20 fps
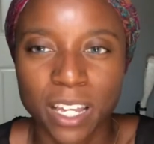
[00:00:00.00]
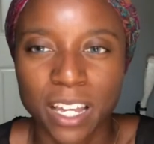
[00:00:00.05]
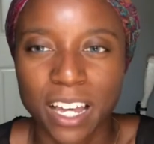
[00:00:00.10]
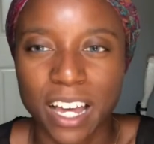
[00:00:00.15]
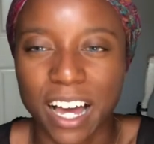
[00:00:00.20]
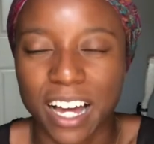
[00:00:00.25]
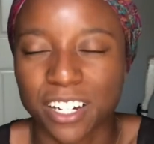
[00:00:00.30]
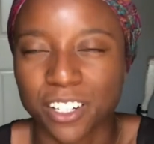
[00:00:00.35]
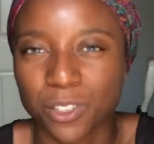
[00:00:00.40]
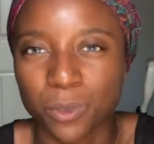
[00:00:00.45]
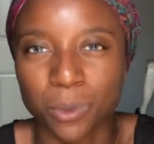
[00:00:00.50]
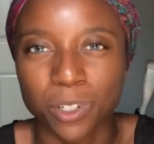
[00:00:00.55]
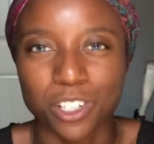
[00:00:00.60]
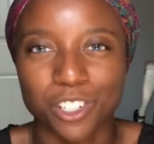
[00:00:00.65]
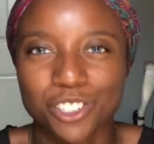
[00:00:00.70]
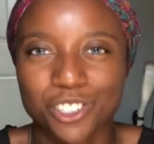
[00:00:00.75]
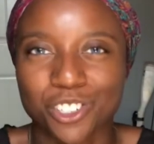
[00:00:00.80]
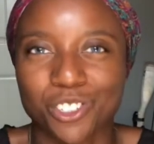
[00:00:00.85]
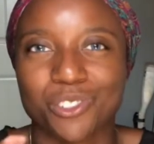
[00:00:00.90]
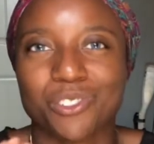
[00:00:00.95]
I just want to
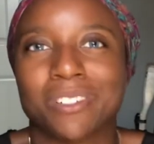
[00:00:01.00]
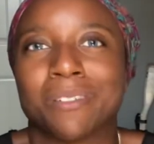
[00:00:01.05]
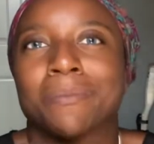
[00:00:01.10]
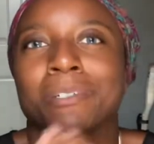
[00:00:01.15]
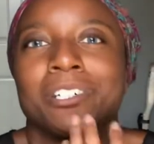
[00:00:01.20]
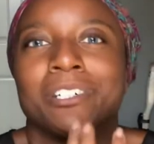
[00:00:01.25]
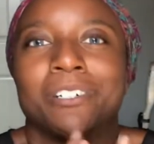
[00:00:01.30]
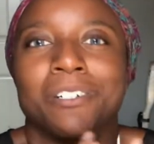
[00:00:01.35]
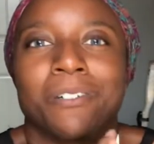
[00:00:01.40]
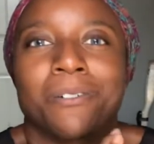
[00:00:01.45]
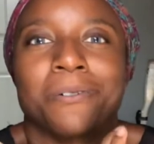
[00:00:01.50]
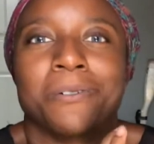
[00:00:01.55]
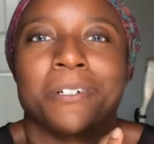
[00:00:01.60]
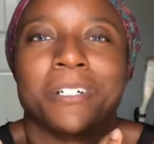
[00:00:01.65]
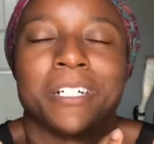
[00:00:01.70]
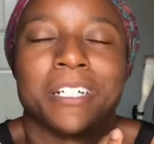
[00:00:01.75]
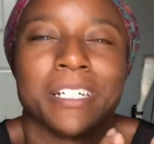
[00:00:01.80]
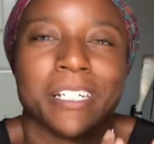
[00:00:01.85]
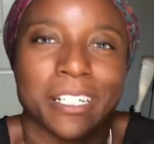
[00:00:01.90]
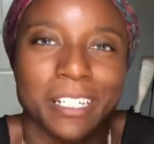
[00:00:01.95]
scrub it all
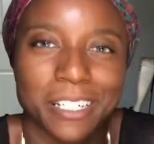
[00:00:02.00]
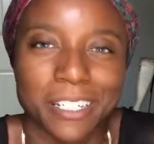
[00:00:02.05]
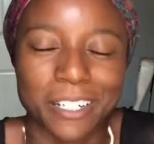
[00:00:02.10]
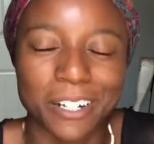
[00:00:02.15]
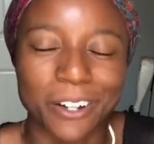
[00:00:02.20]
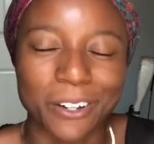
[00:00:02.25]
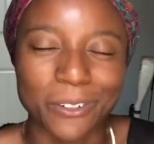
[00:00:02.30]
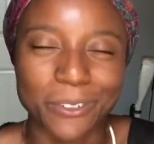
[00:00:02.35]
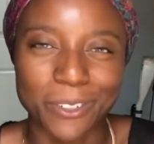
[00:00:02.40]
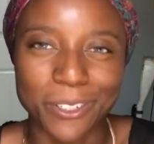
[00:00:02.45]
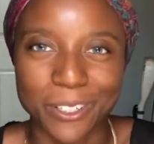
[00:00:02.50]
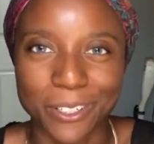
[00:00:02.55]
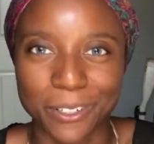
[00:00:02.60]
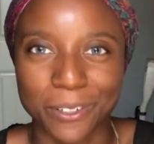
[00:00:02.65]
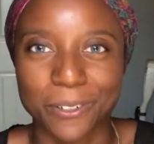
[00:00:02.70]
away, so